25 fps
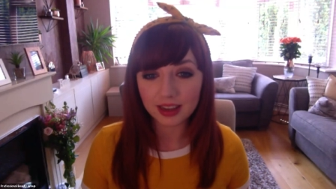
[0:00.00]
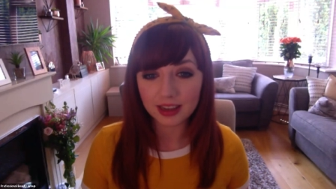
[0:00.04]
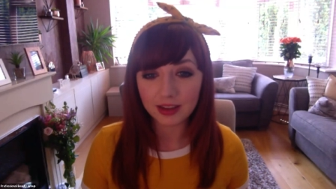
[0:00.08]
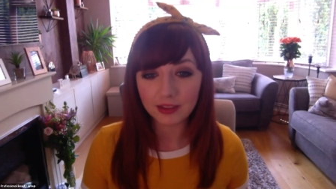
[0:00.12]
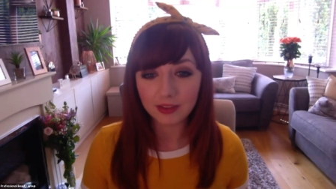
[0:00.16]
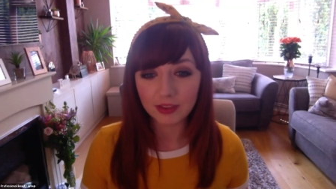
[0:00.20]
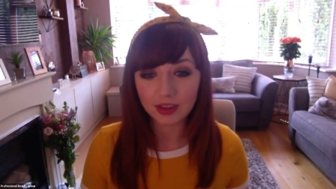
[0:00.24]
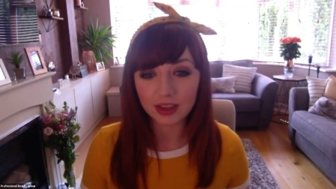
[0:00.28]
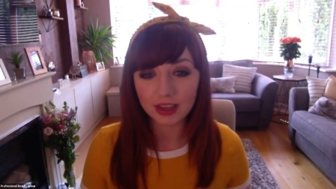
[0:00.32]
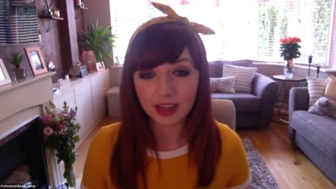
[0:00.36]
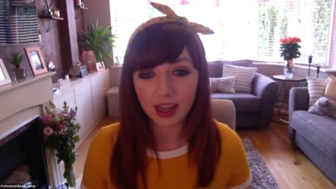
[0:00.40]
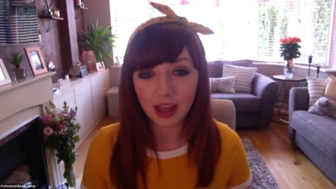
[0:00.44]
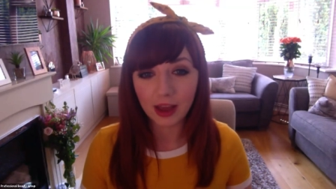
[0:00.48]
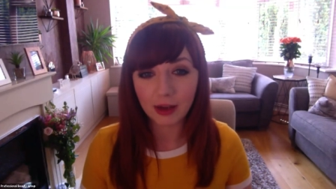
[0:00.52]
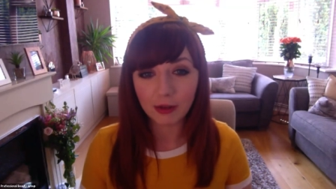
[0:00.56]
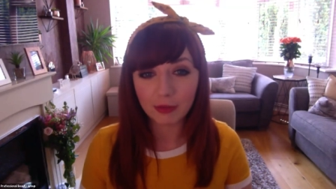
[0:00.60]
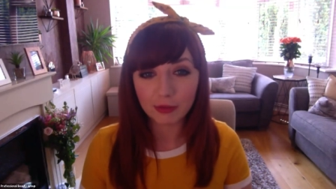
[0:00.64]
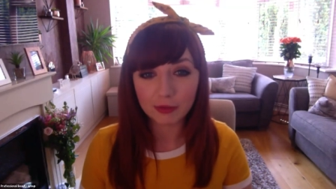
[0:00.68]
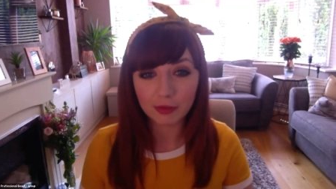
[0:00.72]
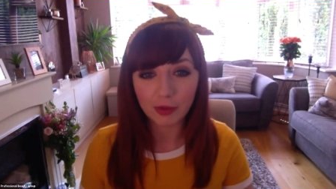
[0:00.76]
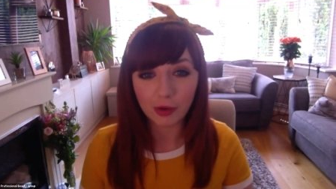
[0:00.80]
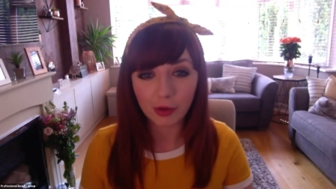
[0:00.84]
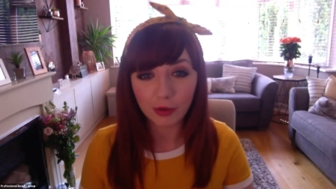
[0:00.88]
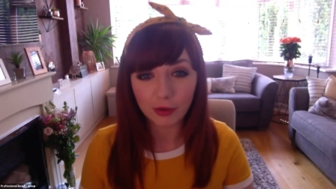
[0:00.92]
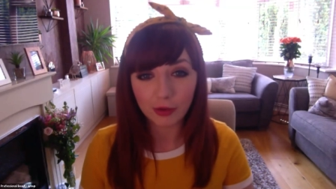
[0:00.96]
given how
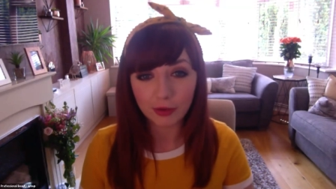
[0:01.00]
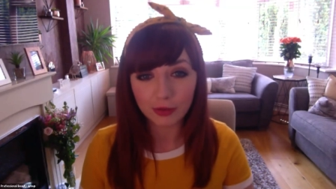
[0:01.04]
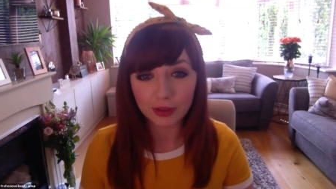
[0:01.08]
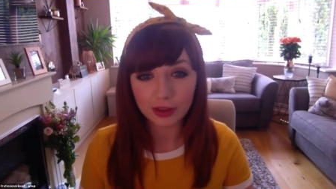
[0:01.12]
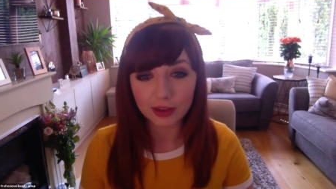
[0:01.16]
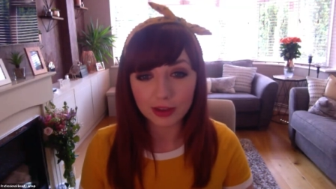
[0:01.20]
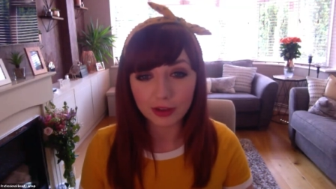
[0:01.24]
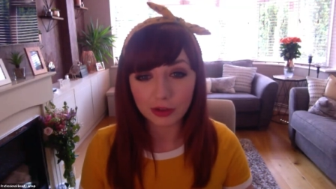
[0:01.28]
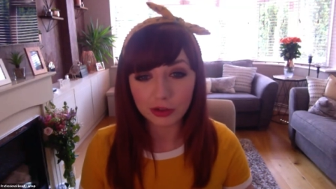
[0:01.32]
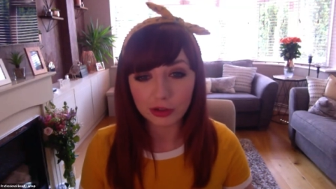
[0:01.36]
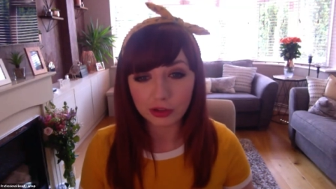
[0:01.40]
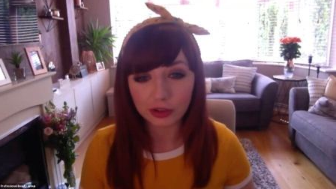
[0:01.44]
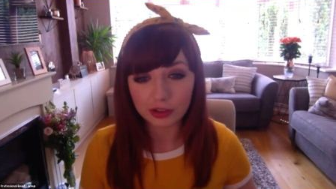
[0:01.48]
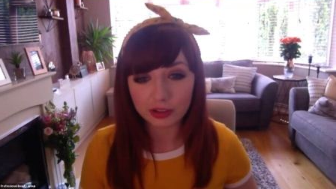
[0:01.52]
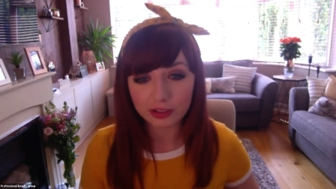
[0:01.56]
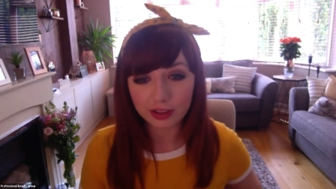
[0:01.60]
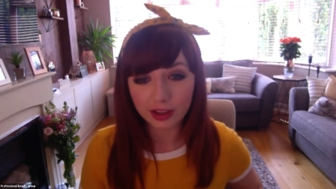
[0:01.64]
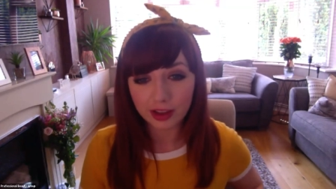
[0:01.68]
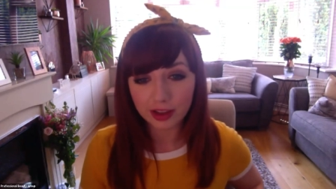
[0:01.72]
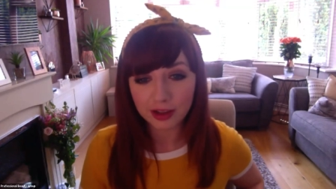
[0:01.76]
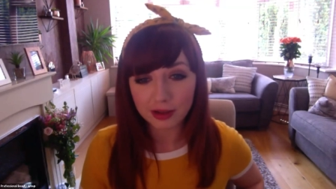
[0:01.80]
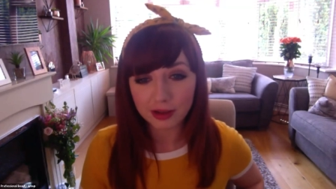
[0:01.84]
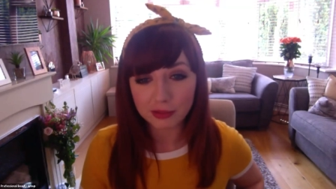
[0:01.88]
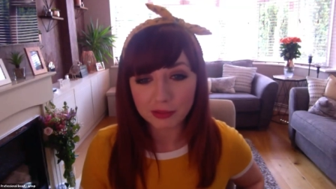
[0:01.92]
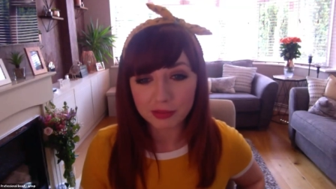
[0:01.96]
far the industry's
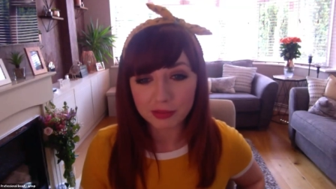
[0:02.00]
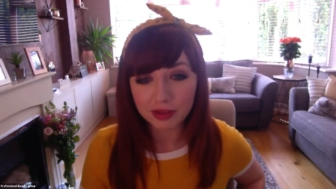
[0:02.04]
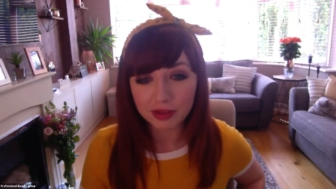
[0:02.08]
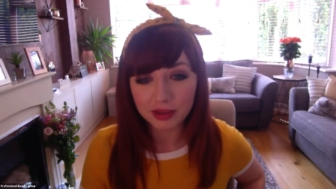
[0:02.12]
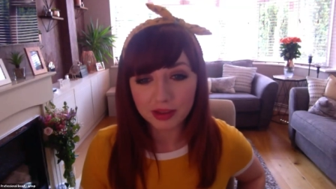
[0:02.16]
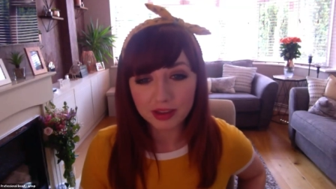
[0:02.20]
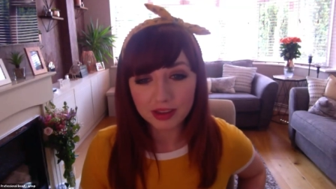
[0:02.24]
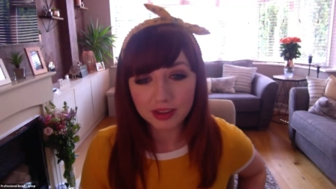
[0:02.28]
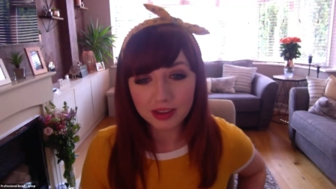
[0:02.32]
come?